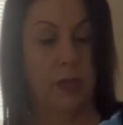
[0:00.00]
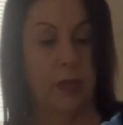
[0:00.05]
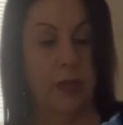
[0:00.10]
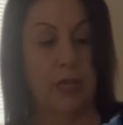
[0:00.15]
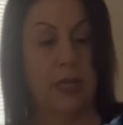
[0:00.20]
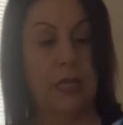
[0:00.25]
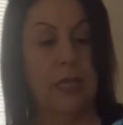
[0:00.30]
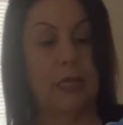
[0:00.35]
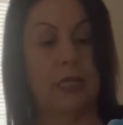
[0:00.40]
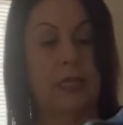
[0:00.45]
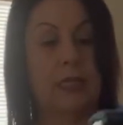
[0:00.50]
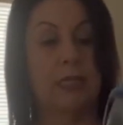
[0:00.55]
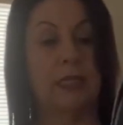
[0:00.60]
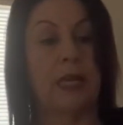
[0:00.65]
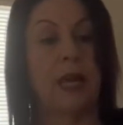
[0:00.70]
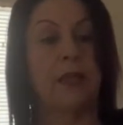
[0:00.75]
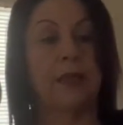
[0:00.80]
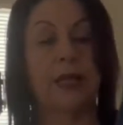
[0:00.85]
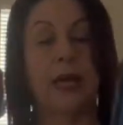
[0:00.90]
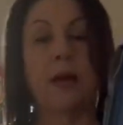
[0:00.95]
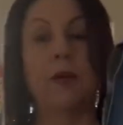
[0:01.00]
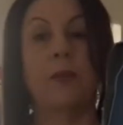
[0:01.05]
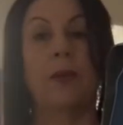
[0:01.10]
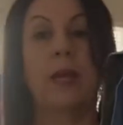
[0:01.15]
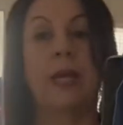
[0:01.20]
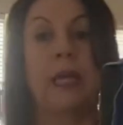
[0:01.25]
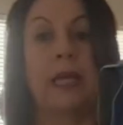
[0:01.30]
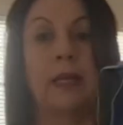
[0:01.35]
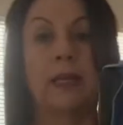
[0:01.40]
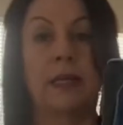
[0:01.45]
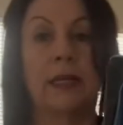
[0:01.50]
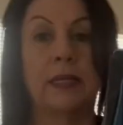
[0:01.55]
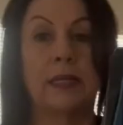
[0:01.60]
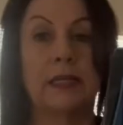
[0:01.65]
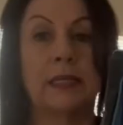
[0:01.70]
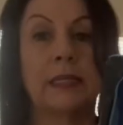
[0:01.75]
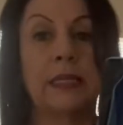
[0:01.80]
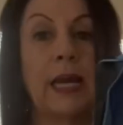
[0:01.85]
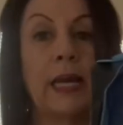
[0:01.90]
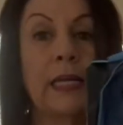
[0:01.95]
it is not that way.
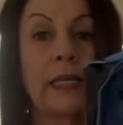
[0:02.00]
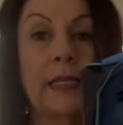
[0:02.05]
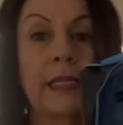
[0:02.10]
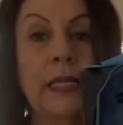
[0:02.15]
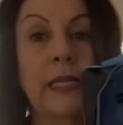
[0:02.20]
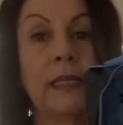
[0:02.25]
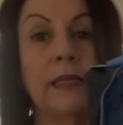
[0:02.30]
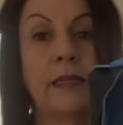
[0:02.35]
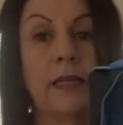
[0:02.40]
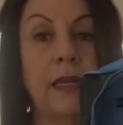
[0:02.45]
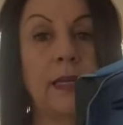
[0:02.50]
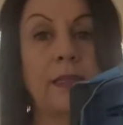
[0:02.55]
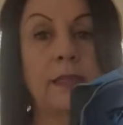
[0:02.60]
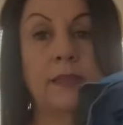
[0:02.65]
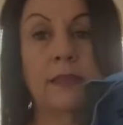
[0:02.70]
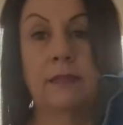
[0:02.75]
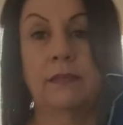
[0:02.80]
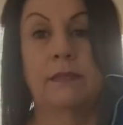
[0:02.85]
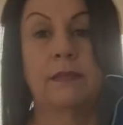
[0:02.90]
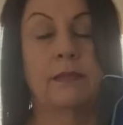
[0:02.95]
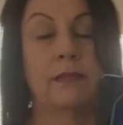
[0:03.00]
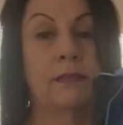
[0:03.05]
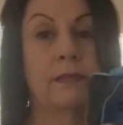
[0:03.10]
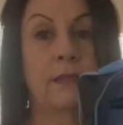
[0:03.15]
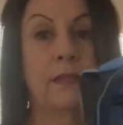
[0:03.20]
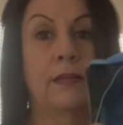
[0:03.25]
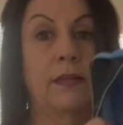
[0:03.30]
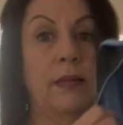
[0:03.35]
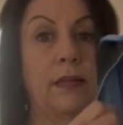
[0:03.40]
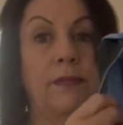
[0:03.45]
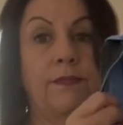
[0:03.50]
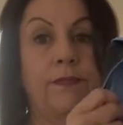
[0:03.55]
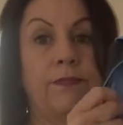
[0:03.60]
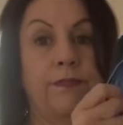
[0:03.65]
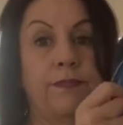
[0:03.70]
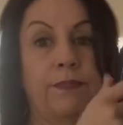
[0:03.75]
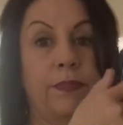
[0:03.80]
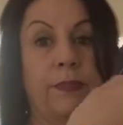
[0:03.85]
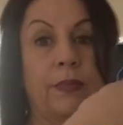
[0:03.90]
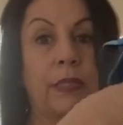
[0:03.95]
It's nice and it
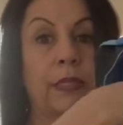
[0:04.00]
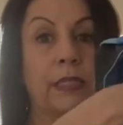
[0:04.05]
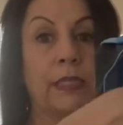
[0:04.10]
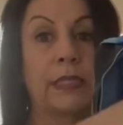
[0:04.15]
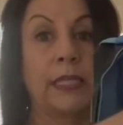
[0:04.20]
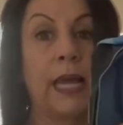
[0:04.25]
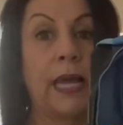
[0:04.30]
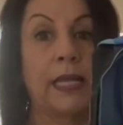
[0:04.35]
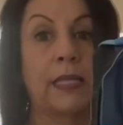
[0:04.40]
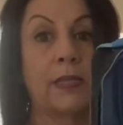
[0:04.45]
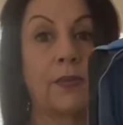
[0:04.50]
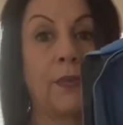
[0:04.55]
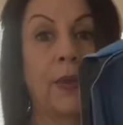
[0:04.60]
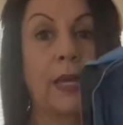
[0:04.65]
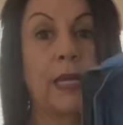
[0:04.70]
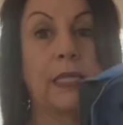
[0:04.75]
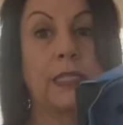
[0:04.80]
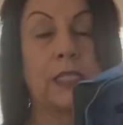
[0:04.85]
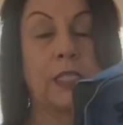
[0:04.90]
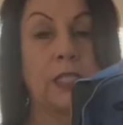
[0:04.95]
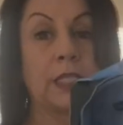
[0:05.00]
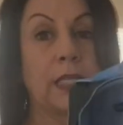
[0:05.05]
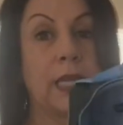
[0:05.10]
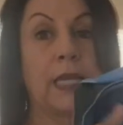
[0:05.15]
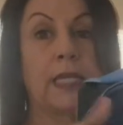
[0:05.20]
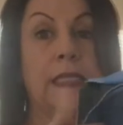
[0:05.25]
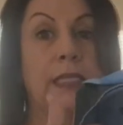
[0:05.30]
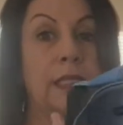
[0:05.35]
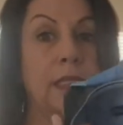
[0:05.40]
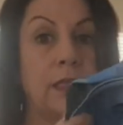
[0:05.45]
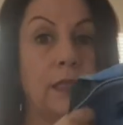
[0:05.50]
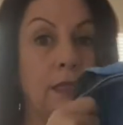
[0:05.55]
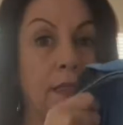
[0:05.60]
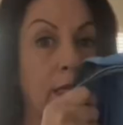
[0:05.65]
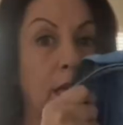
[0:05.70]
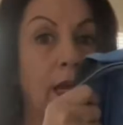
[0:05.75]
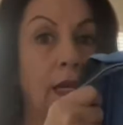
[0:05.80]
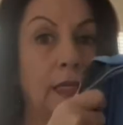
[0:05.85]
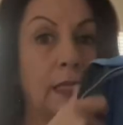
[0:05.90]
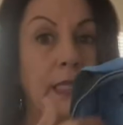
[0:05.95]
looks nice, right? It's just nice and
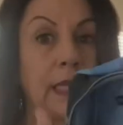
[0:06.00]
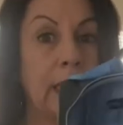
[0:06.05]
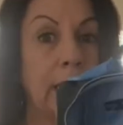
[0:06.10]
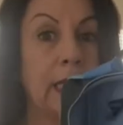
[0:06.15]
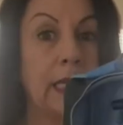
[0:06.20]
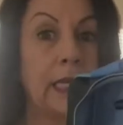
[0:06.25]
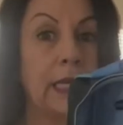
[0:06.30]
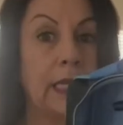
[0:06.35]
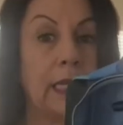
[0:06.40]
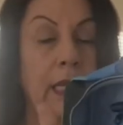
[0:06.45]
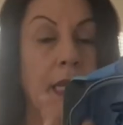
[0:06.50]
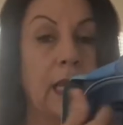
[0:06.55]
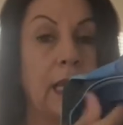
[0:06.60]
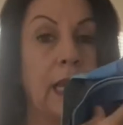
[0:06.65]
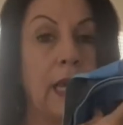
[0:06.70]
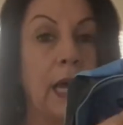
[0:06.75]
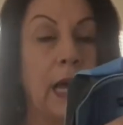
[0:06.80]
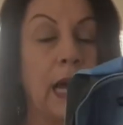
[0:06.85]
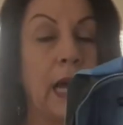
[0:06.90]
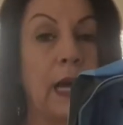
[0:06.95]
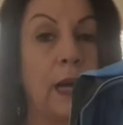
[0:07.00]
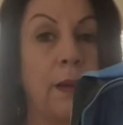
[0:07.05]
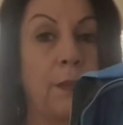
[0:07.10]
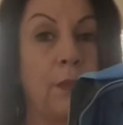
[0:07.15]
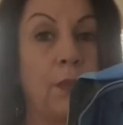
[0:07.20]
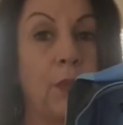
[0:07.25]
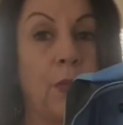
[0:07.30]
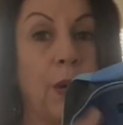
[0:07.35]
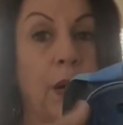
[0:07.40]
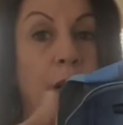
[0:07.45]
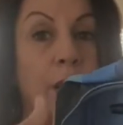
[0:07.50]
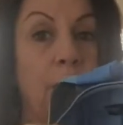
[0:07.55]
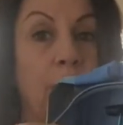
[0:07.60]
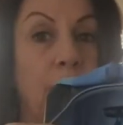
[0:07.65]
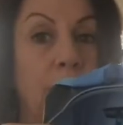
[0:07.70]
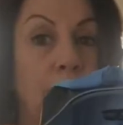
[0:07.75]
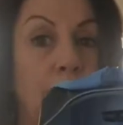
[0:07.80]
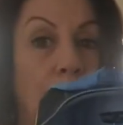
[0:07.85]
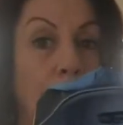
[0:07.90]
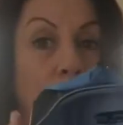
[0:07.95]
tucked in. Where,
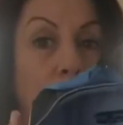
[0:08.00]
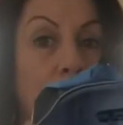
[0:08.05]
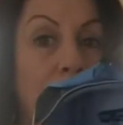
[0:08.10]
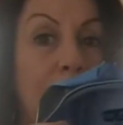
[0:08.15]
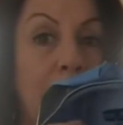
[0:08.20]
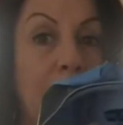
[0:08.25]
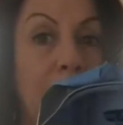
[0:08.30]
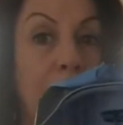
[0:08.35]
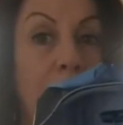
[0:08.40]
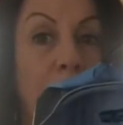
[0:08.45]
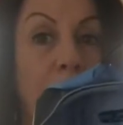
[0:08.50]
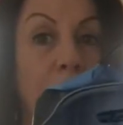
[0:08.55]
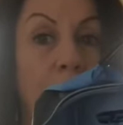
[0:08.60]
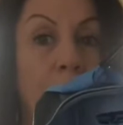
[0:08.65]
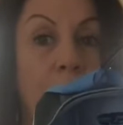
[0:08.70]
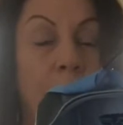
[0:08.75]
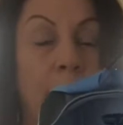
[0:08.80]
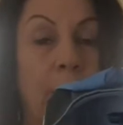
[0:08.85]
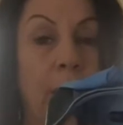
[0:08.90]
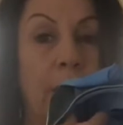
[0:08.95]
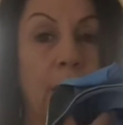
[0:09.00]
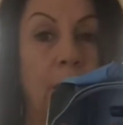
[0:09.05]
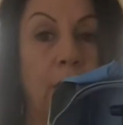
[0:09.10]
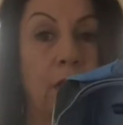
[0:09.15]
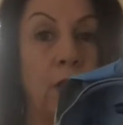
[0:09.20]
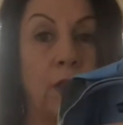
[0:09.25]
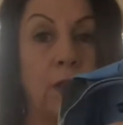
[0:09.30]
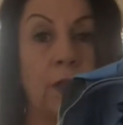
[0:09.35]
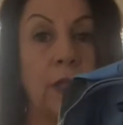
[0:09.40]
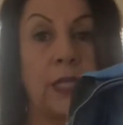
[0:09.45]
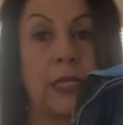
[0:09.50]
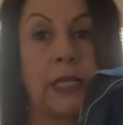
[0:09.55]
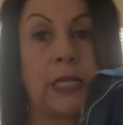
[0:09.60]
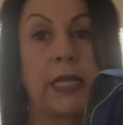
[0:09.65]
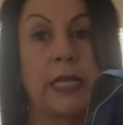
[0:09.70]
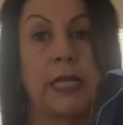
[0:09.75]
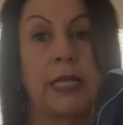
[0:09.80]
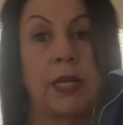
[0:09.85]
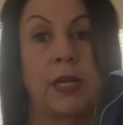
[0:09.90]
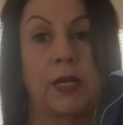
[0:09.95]
you know, here would have been loose in
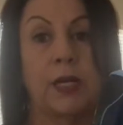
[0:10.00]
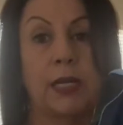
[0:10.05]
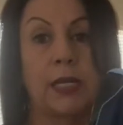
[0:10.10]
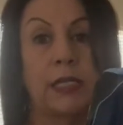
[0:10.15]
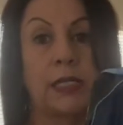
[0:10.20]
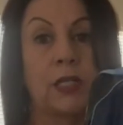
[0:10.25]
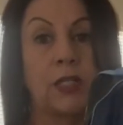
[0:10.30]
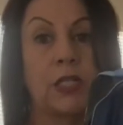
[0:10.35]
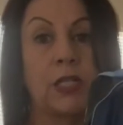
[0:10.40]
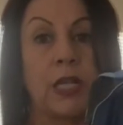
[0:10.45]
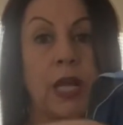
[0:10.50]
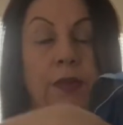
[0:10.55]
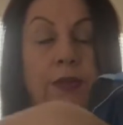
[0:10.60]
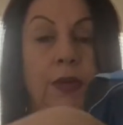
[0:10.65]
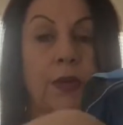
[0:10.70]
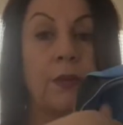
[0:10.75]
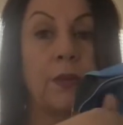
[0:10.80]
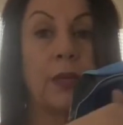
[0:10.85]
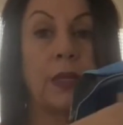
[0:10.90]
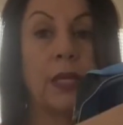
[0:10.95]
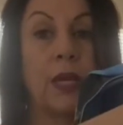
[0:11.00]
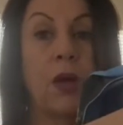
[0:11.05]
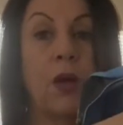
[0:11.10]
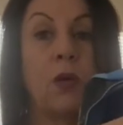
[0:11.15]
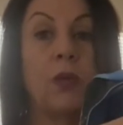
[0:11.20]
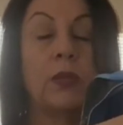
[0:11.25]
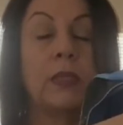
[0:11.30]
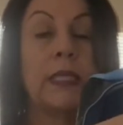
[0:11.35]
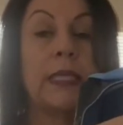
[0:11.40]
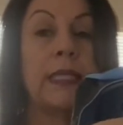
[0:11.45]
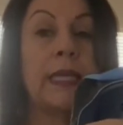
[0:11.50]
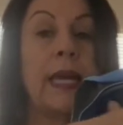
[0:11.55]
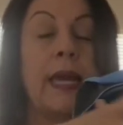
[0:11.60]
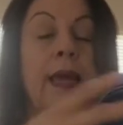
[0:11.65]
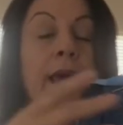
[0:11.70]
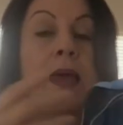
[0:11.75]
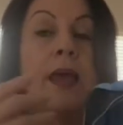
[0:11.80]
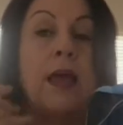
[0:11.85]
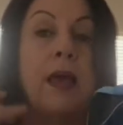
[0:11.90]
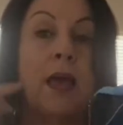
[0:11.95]
here because there's nothing really holding
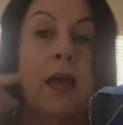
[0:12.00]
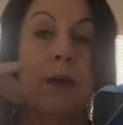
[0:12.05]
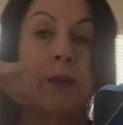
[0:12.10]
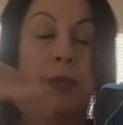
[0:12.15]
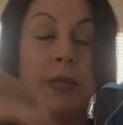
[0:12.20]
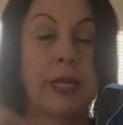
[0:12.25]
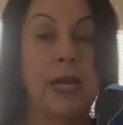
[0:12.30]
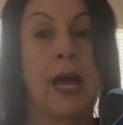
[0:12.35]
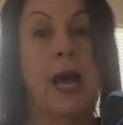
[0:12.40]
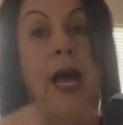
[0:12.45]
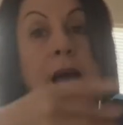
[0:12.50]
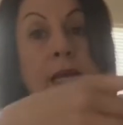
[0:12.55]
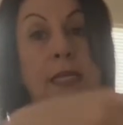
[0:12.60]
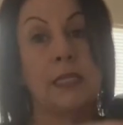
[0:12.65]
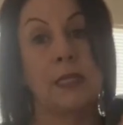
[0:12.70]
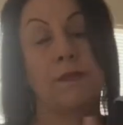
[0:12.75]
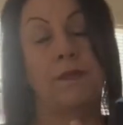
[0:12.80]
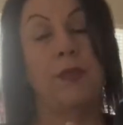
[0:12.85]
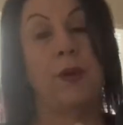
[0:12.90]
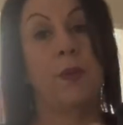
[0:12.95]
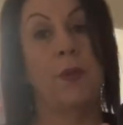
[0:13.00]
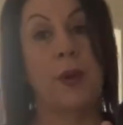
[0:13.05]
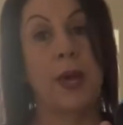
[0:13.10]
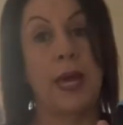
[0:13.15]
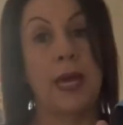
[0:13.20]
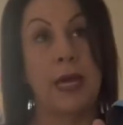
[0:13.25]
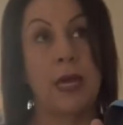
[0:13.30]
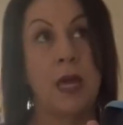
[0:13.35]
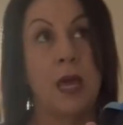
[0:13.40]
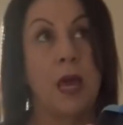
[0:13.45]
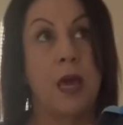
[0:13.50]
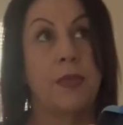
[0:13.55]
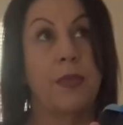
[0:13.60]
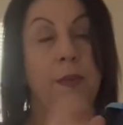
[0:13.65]
it because of the way the